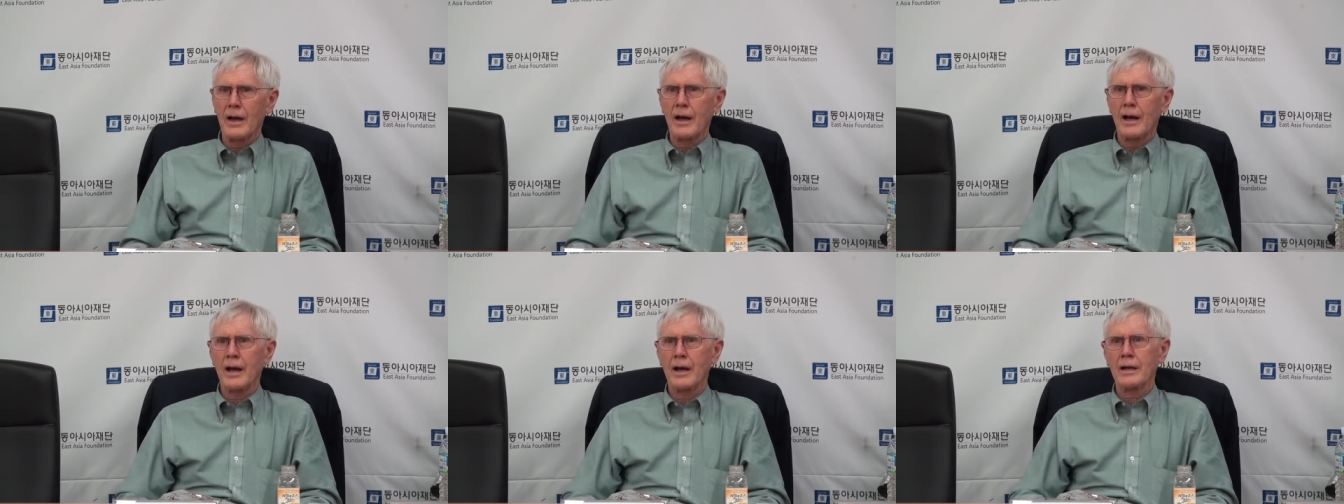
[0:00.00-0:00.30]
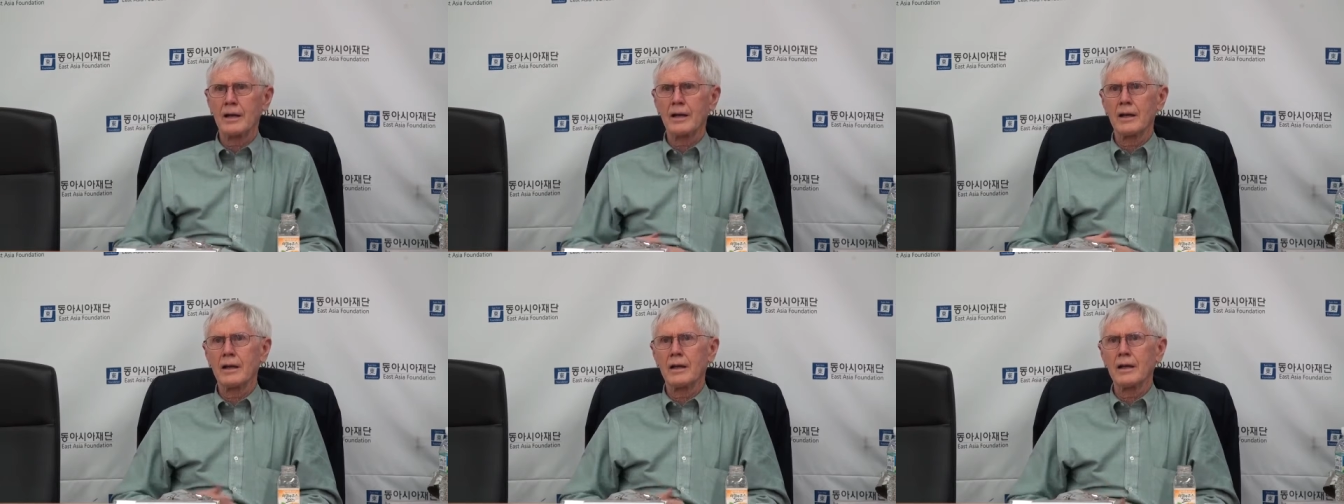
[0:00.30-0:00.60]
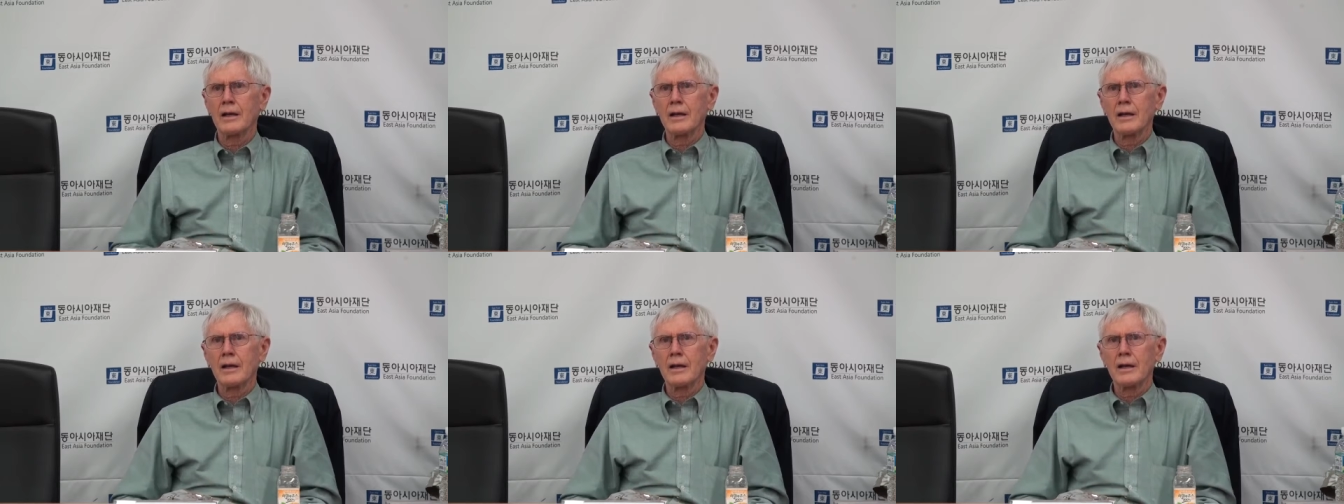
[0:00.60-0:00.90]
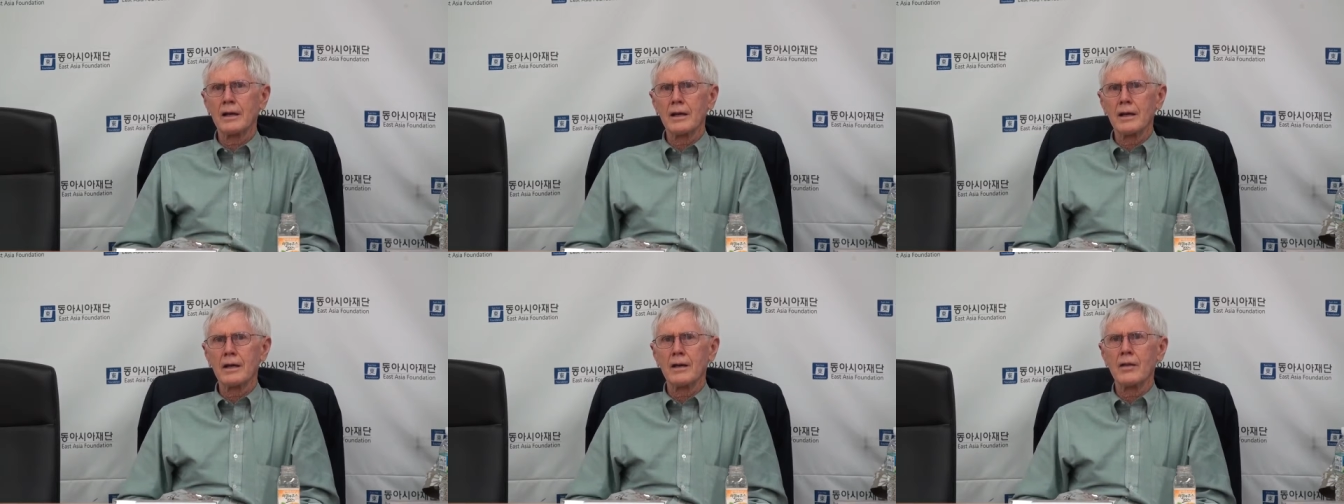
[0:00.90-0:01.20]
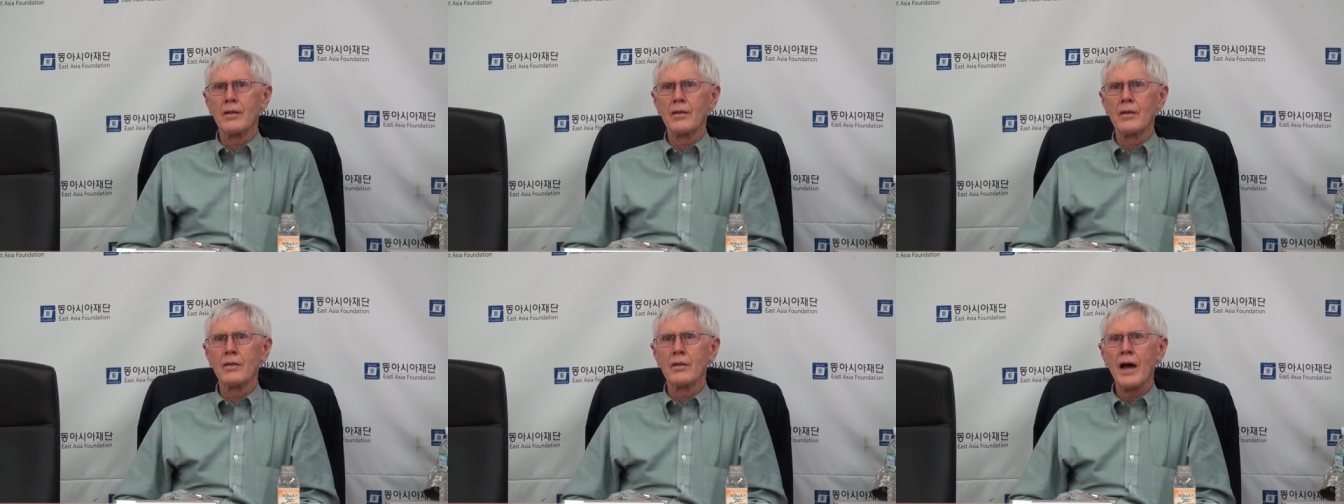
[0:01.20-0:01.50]
And
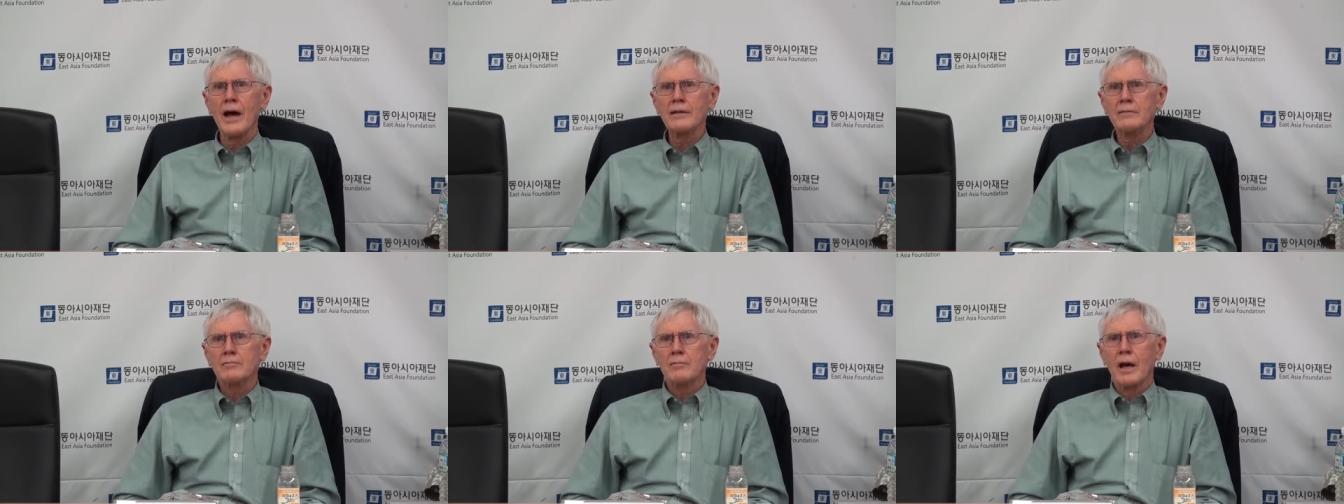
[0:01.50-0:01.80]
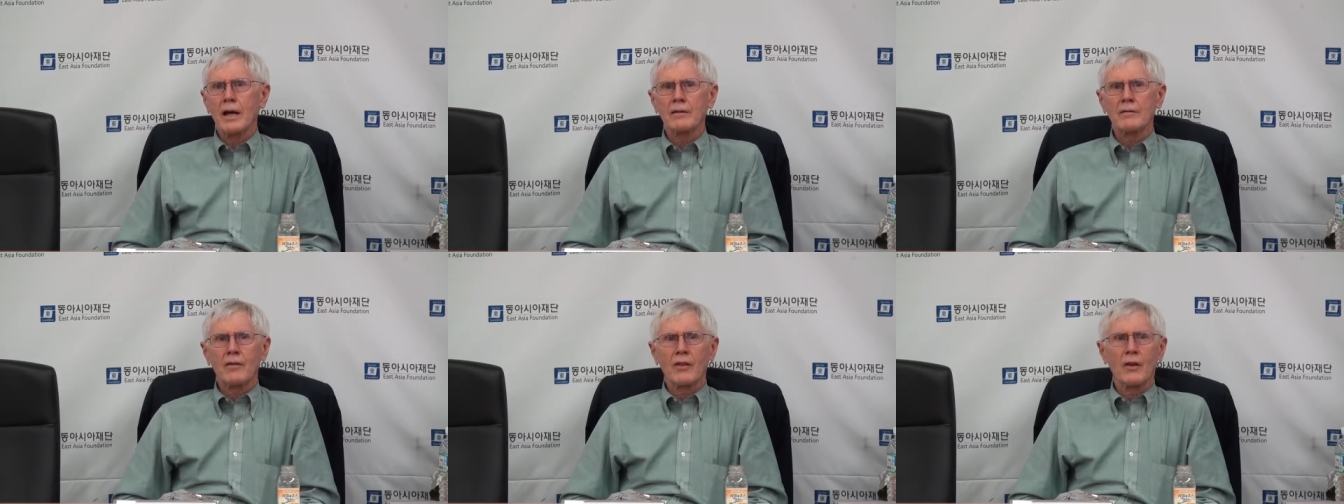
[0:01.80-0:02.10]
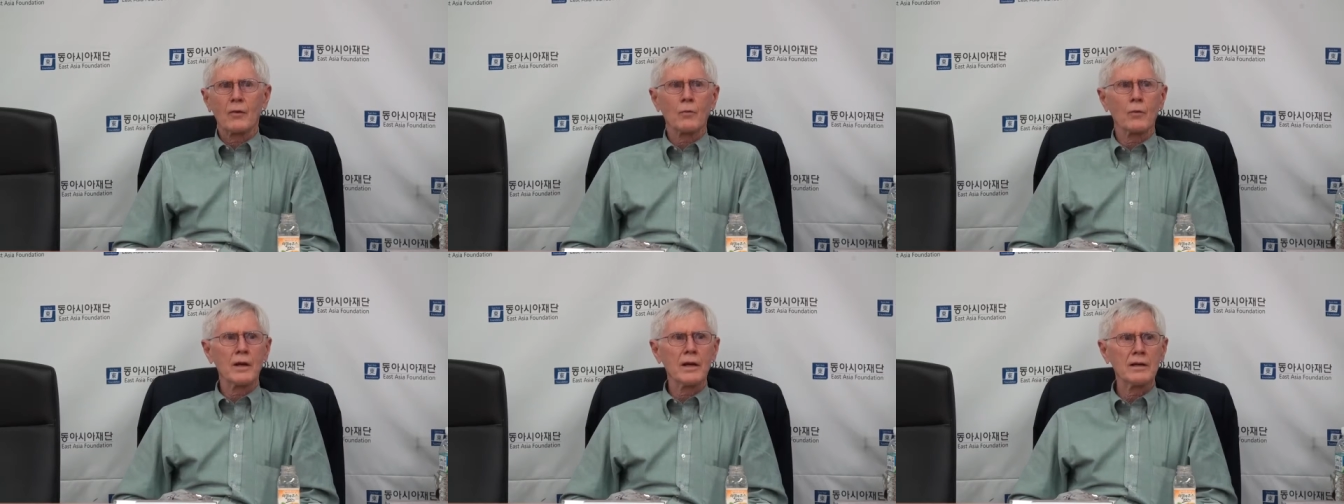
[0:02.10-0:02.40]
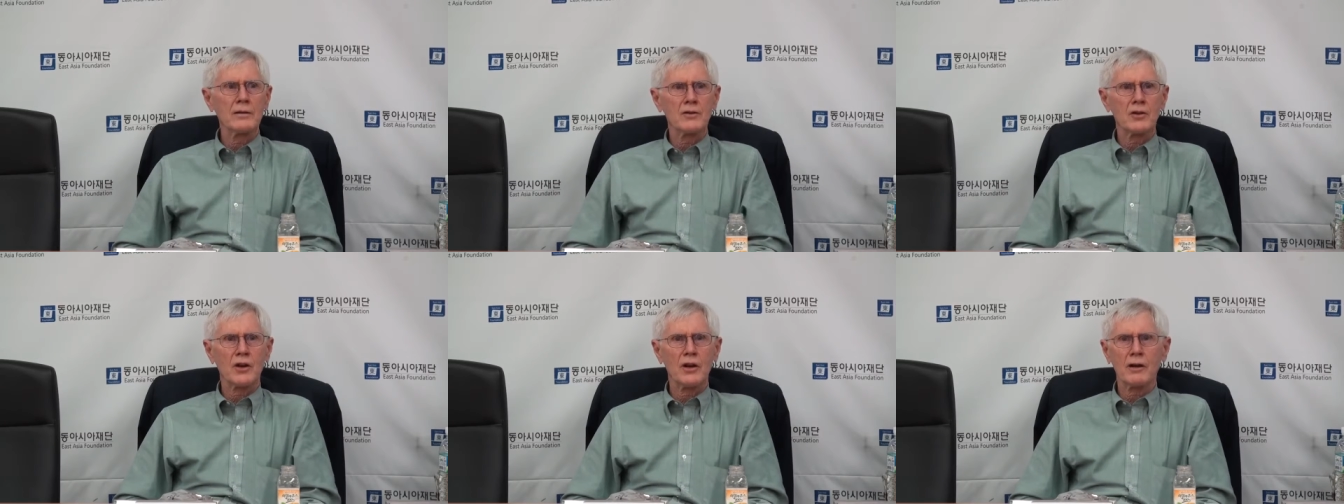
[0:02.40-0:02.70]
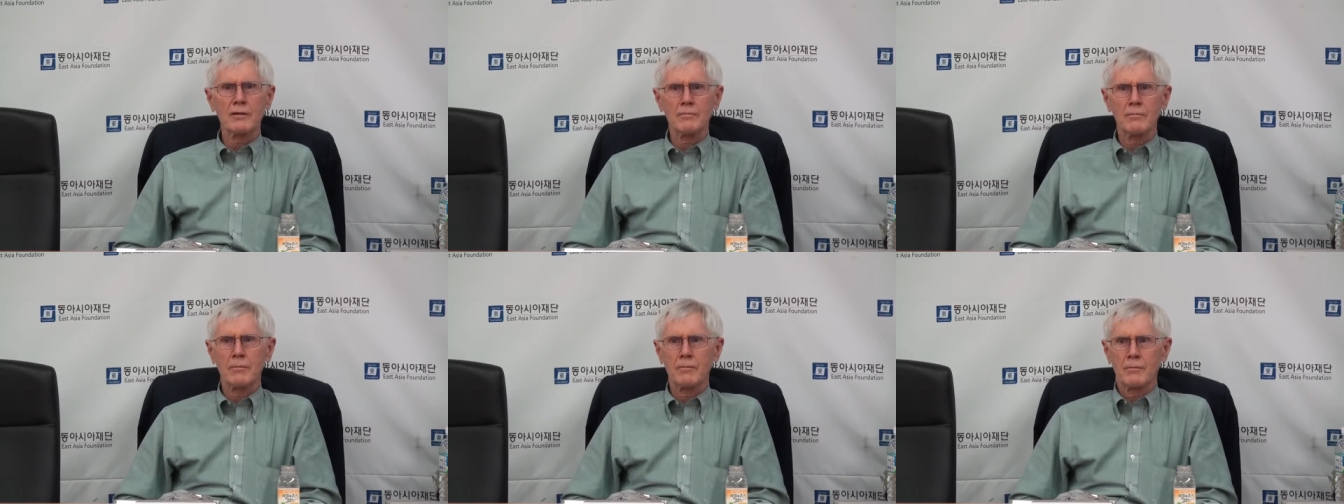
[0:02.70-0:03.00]
that meant that we
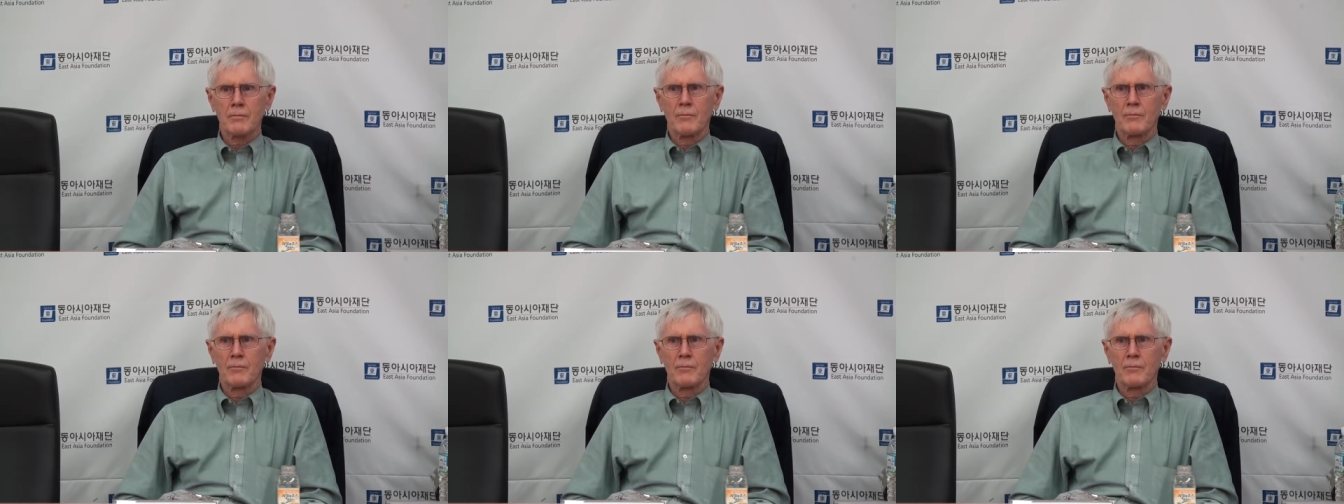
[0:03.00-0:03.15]
shared